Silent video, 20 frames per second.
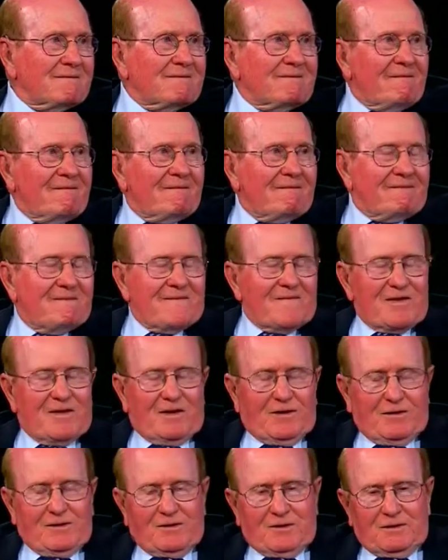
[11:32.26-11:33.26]
hmm.
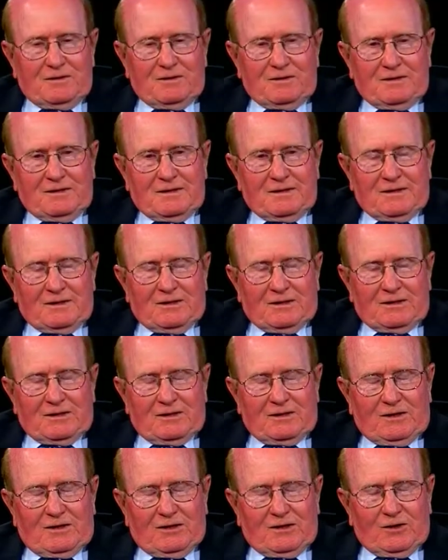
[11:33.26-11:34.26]
and uh,
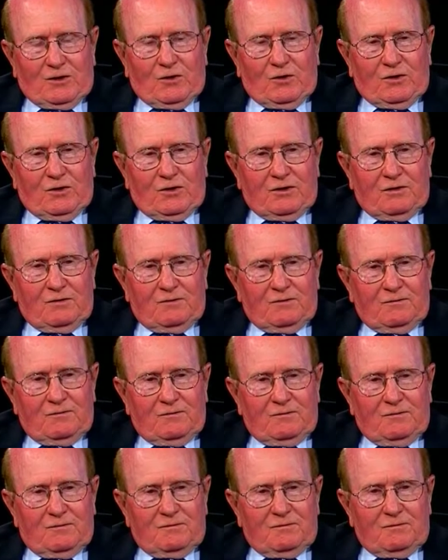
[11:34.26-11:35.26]
unloaded
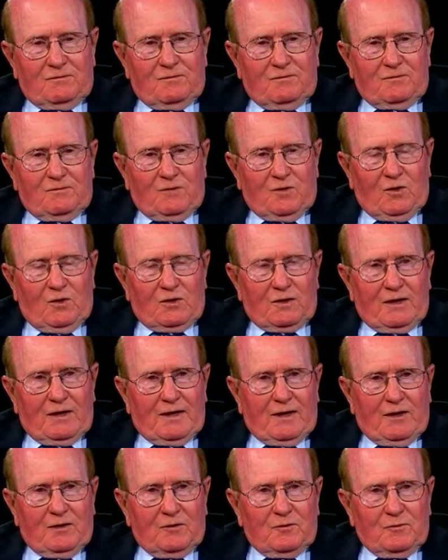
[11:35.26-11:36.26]
and all got
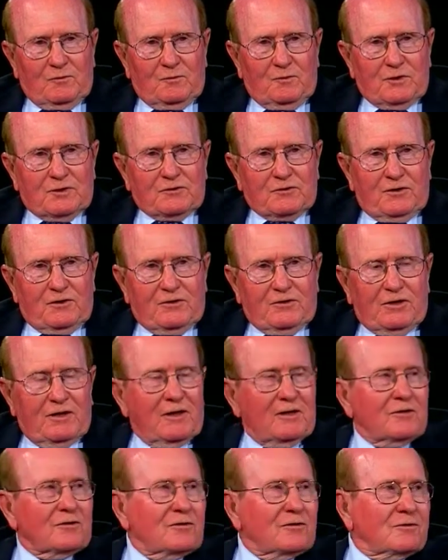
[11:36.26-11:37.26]
out and pitched our
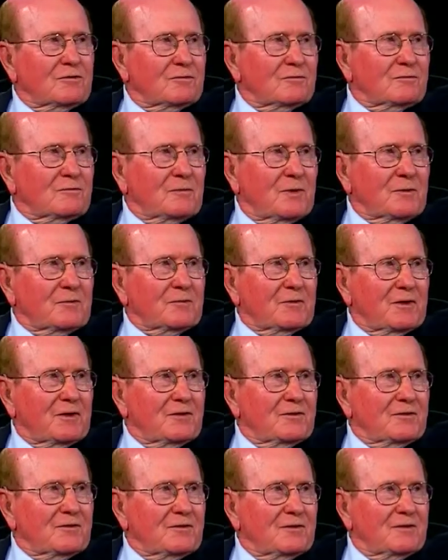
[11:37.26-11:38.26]
tents, pup
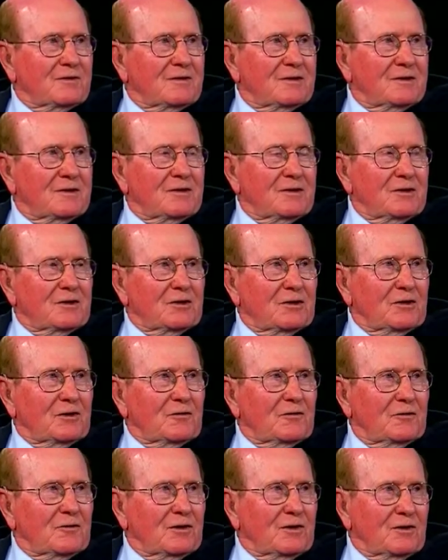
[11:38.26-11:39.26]
tents, and in a
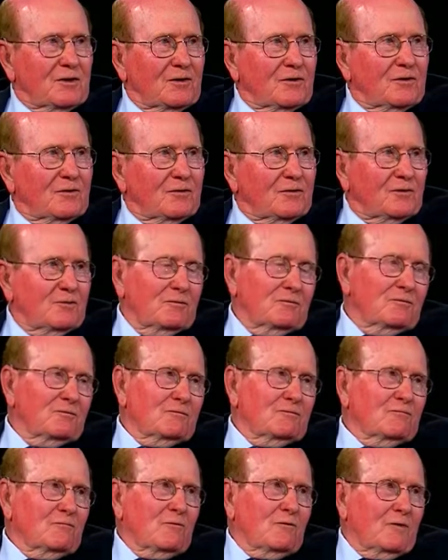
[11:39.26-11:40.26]
field
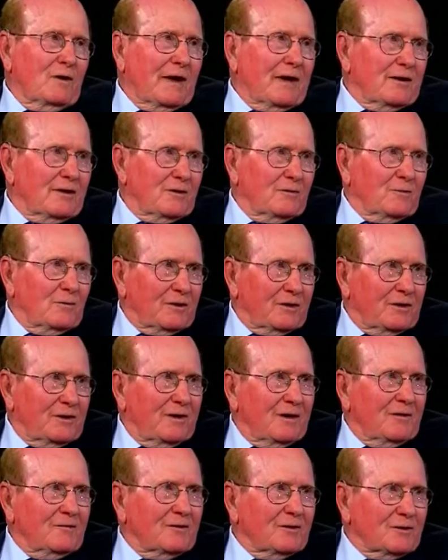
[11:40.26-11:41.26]
randomly,
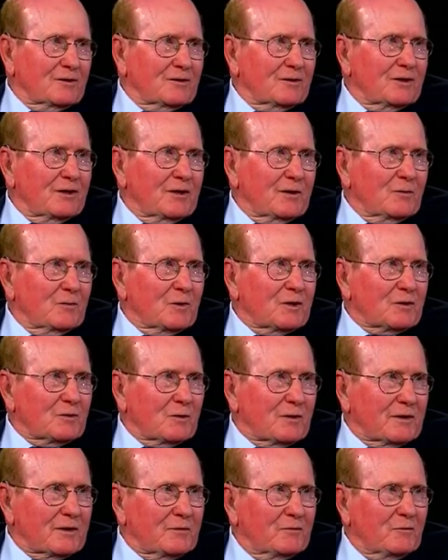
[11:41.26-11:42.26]
obviously, any place
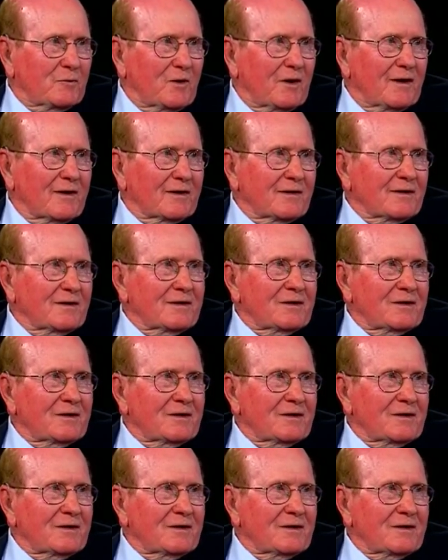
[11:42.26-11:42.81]
we could park.